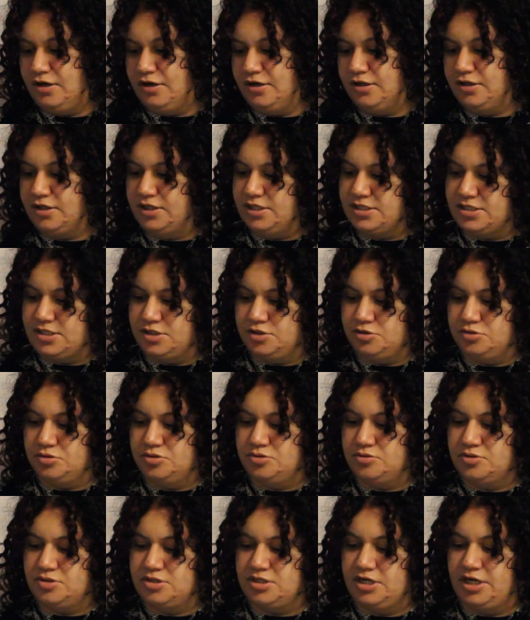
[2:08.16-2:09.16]
all the essential
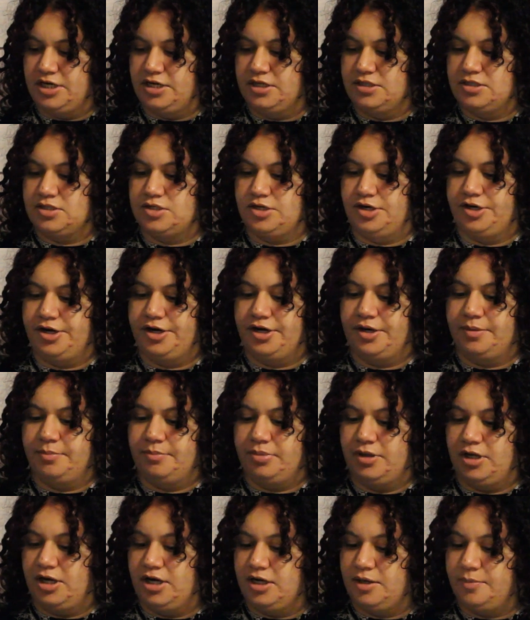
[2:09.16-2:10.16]
tools to get started in
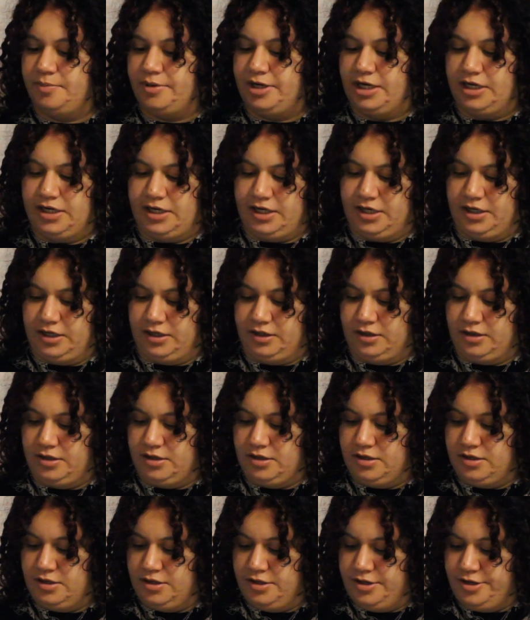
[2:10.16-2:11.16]
block painting.
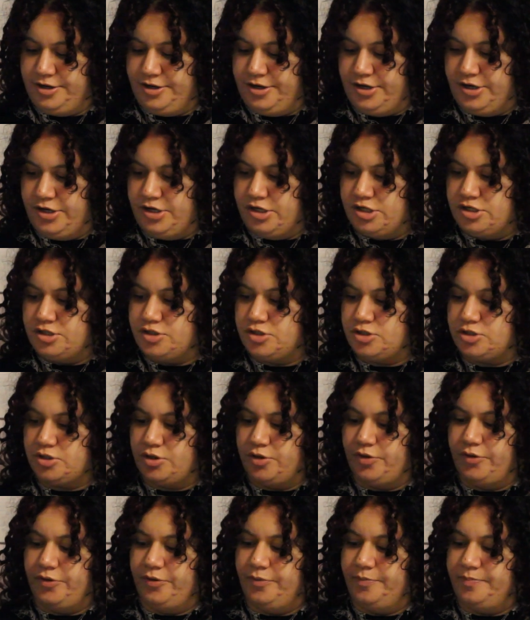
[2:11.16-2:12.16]

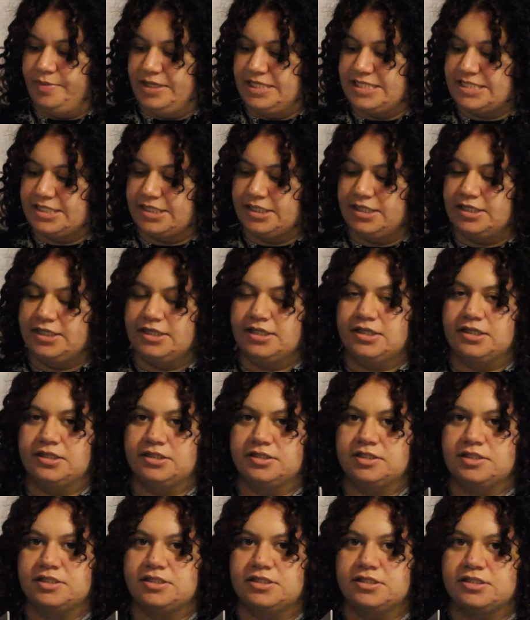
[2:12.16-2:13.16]
So basically
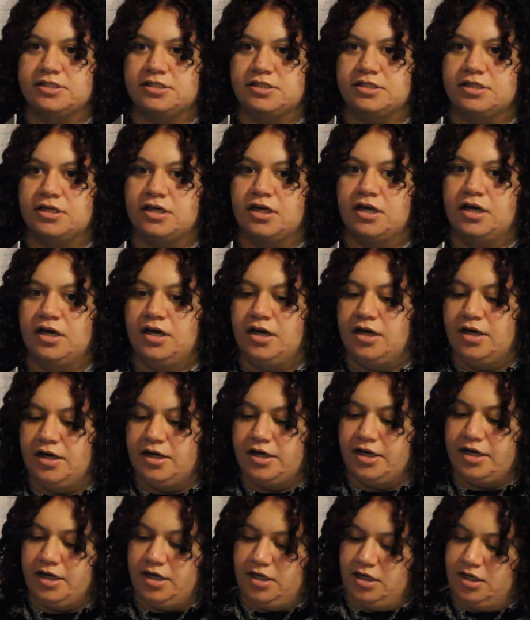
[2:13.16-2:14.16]
this
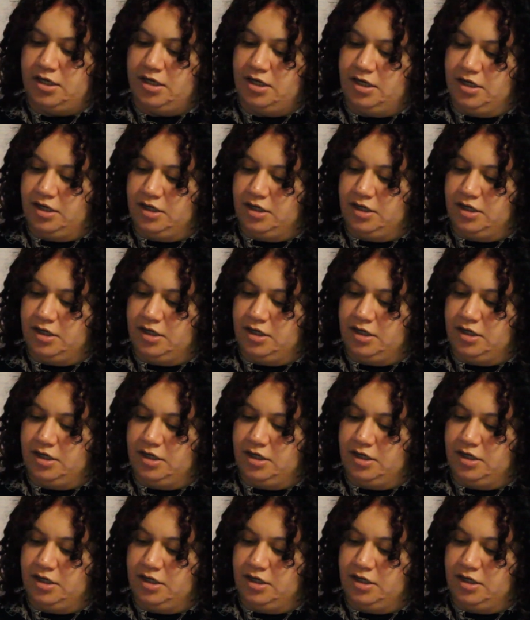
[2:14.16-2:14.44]
kit